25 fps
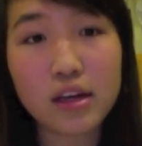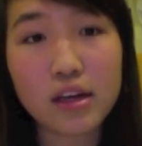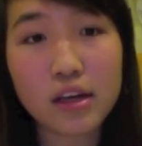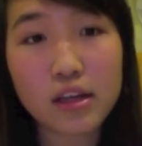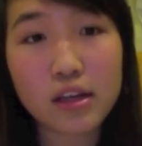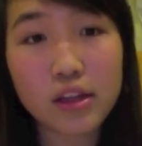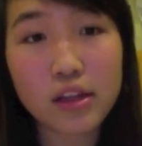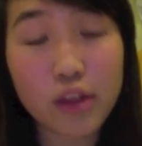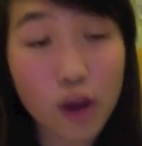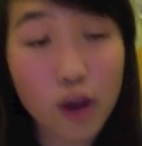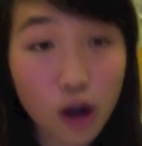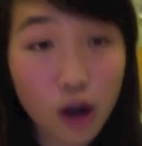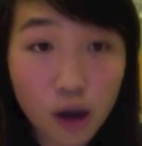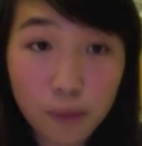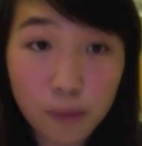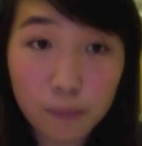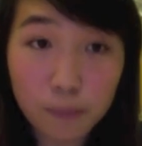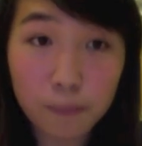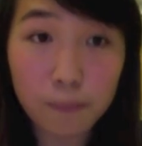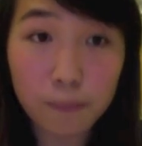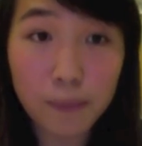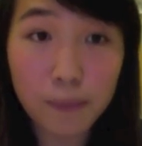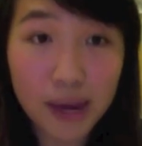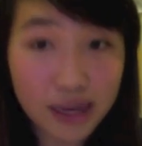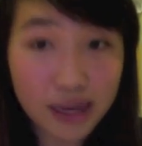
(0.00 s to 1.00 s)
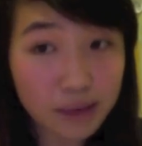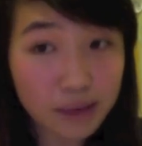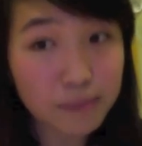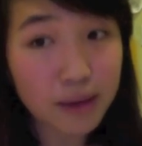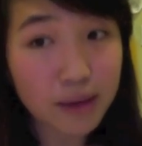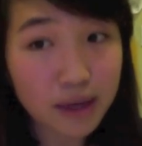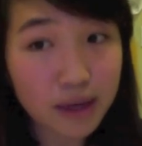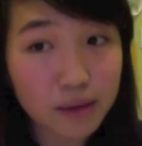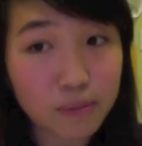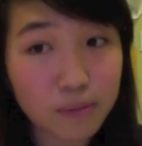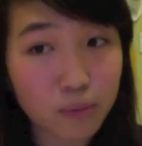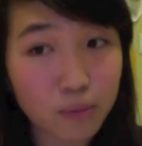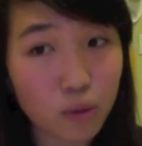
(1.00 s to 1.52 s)
There are many,
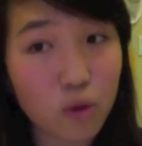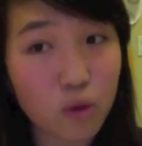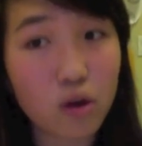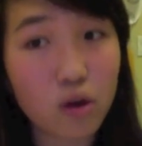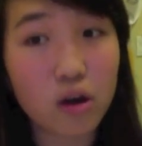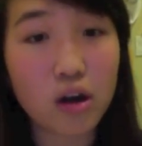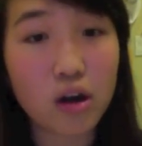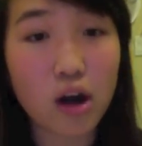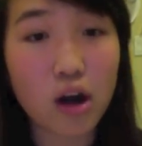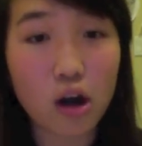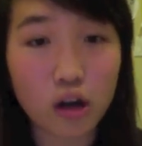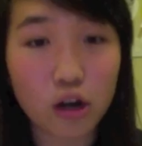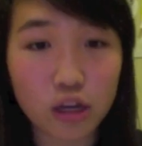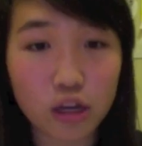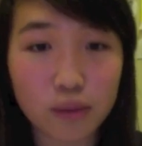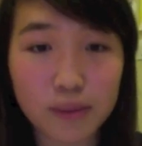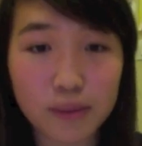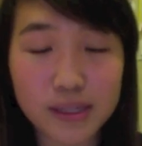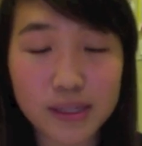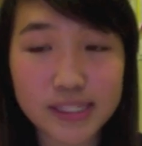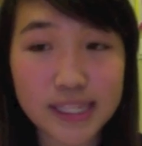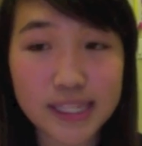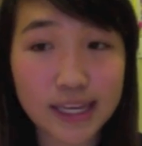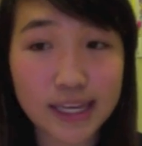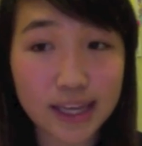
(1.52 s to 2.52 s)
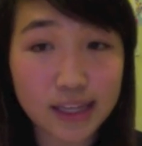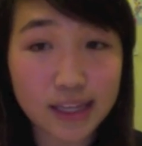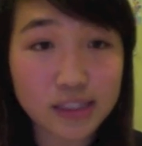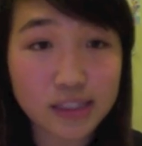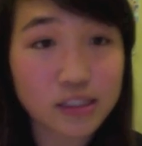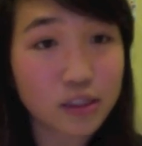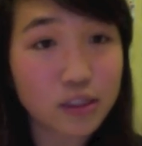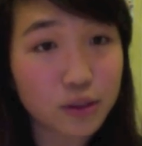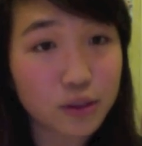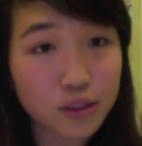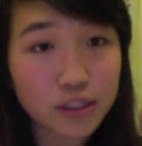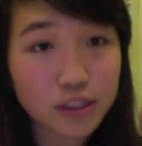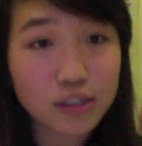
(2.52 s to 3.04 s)
many more arguments
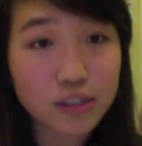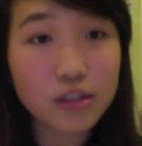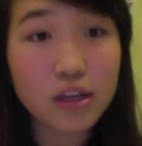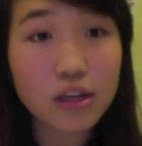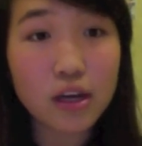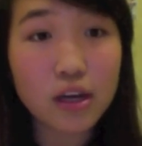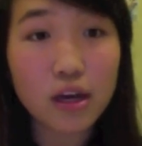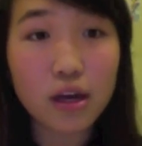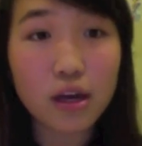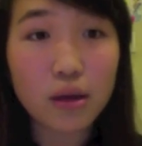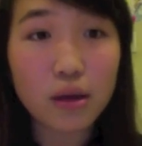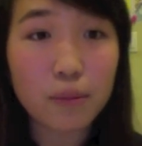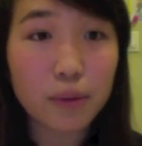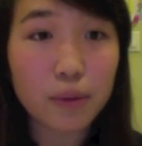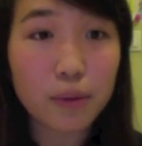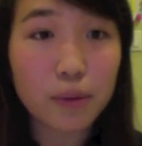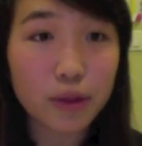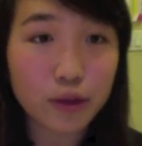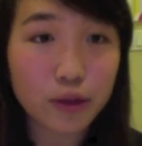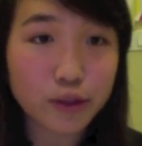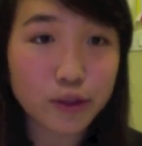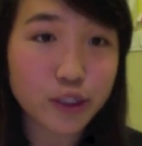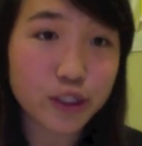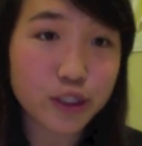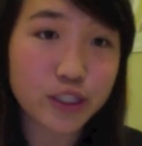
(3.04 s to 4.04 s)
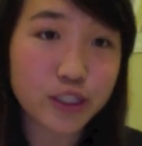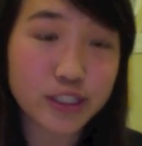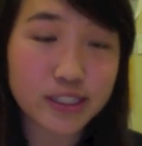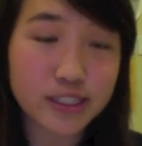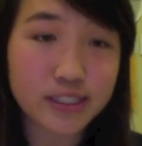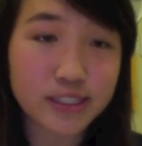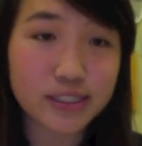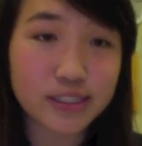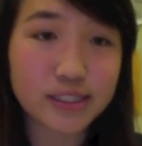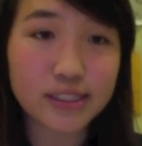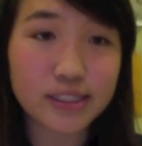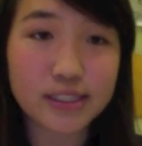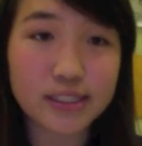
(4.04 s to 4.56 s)
against util, but those are just
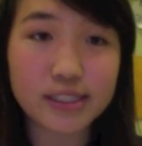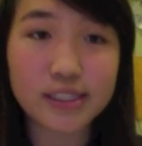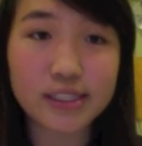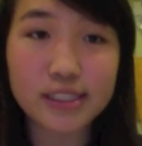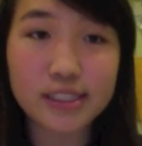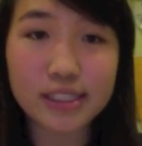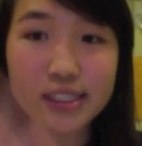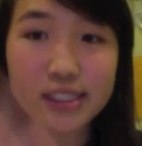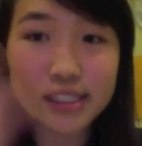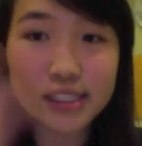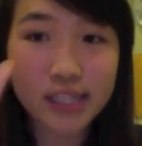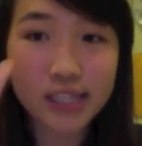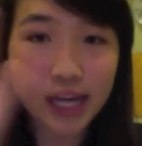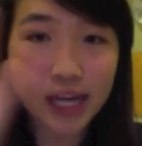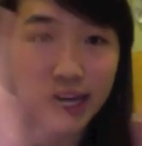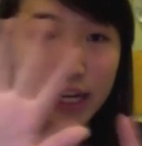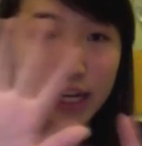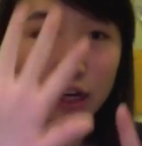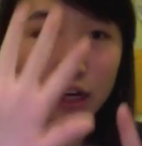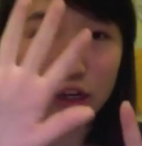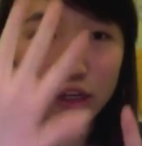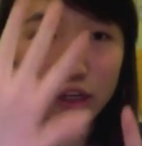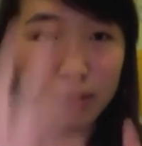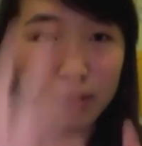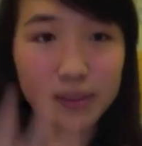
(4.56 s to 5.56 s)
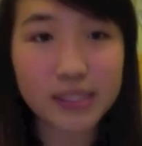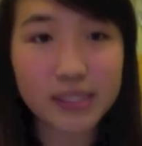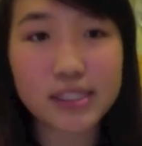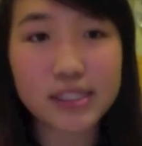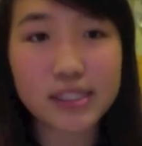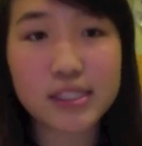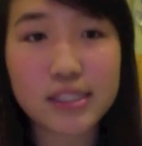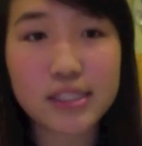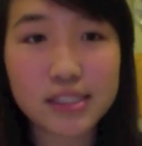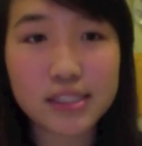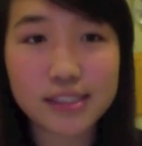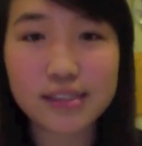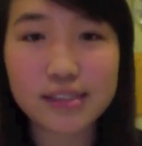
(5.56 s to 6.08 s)
9 arguments
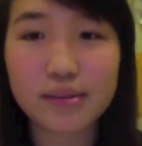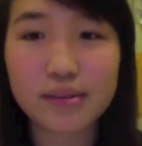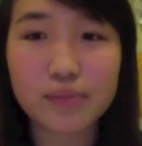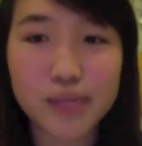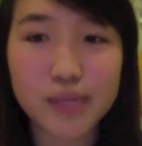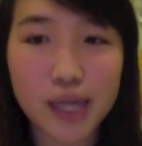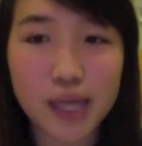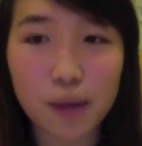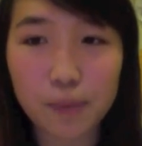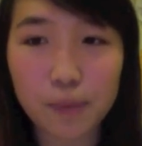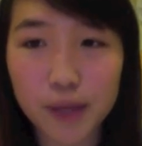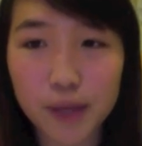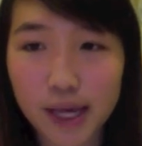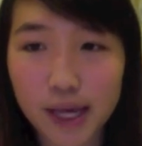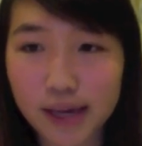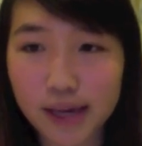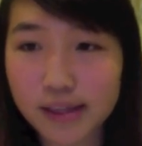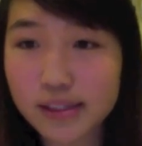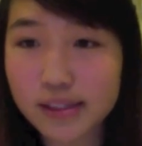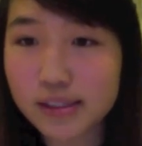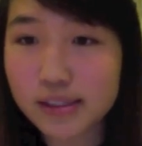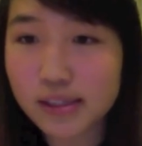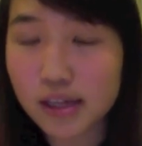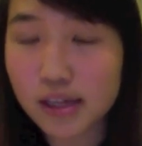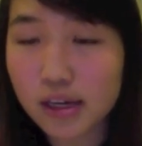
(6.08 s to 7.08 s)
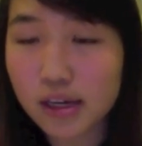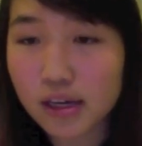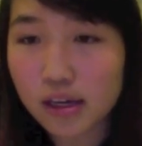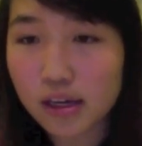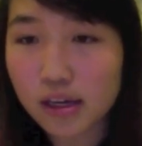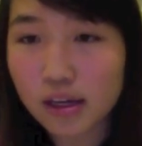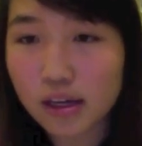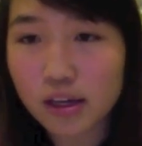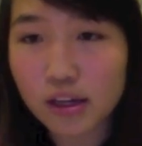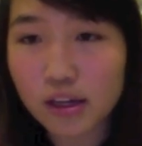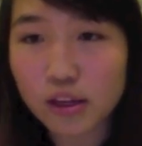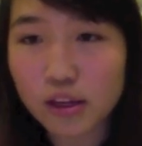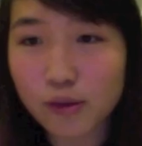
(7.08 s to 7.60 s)
to help you guys.
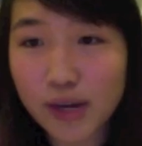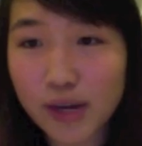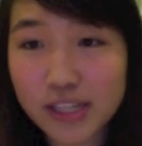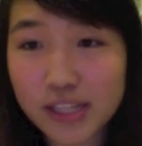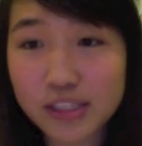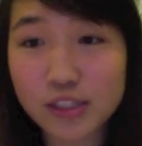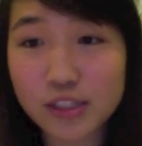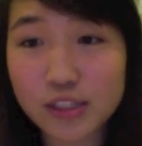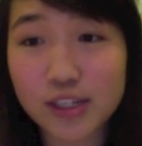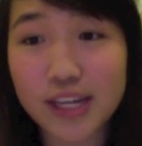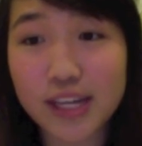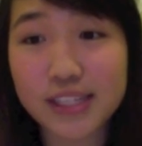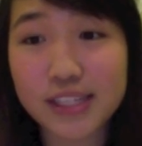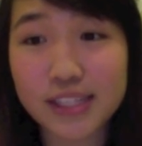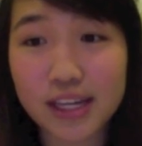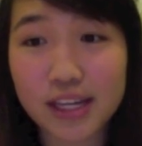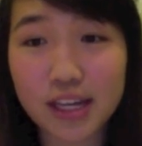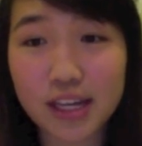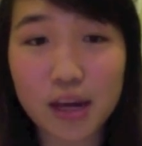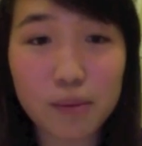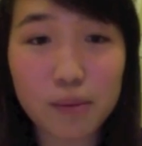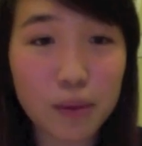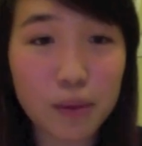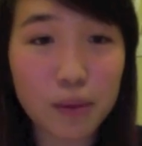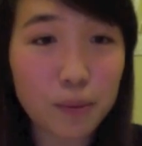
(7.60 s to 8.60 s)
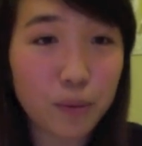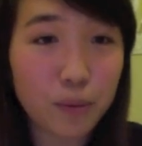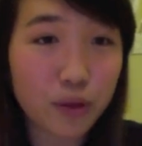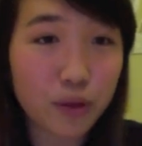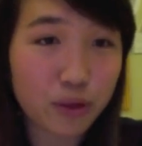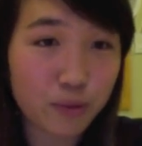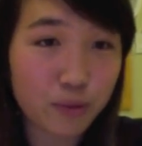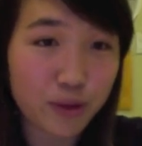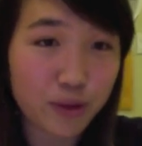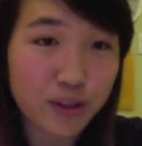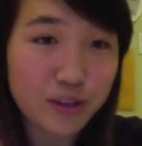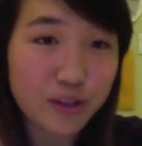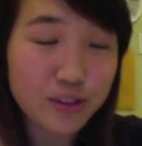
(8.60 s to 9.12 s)
The rest you guys can come up
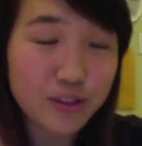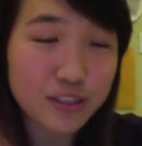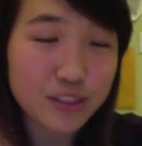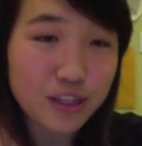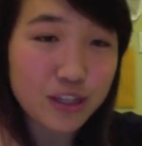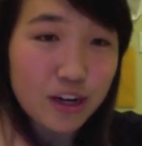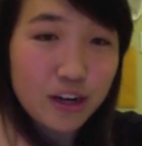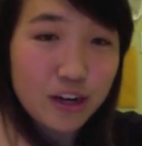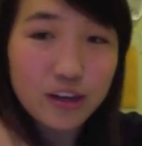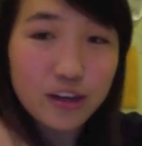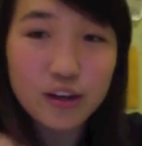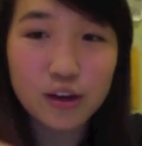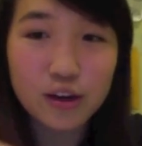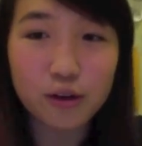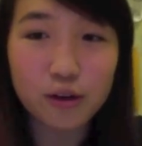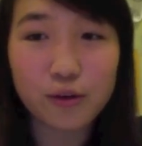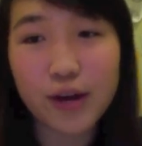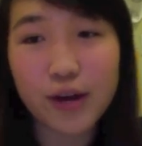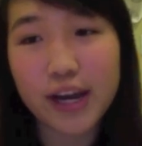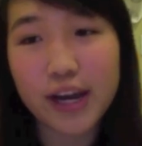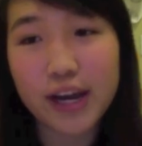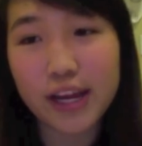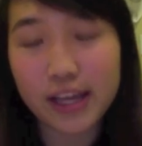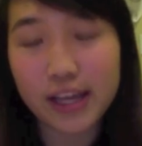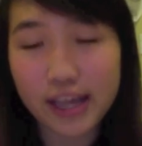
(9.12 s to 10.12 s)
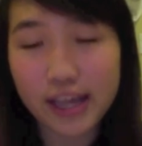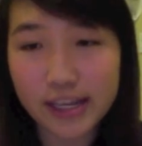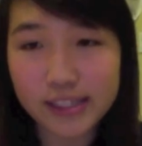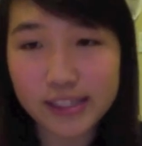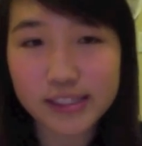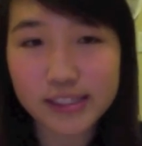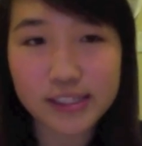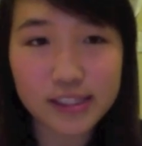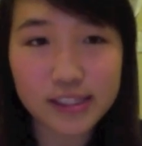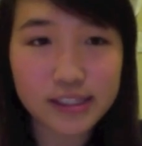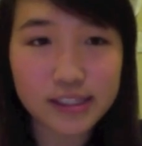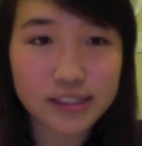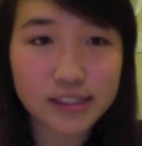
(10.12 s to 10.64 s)
with when you start, writing
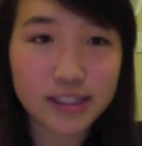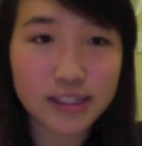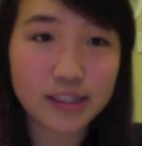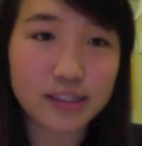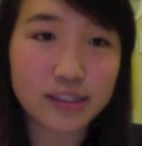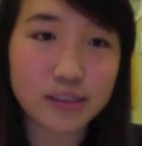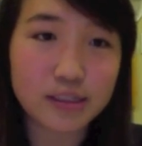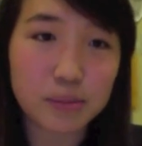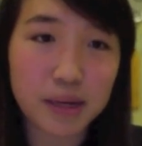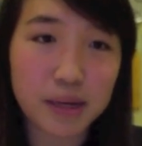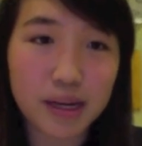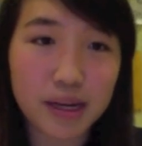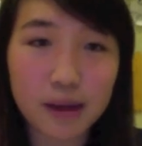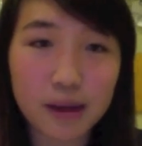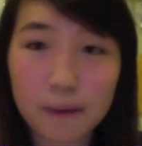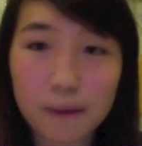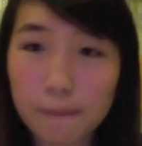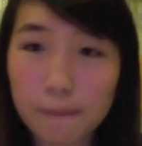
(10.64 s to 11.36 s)
cases and debating.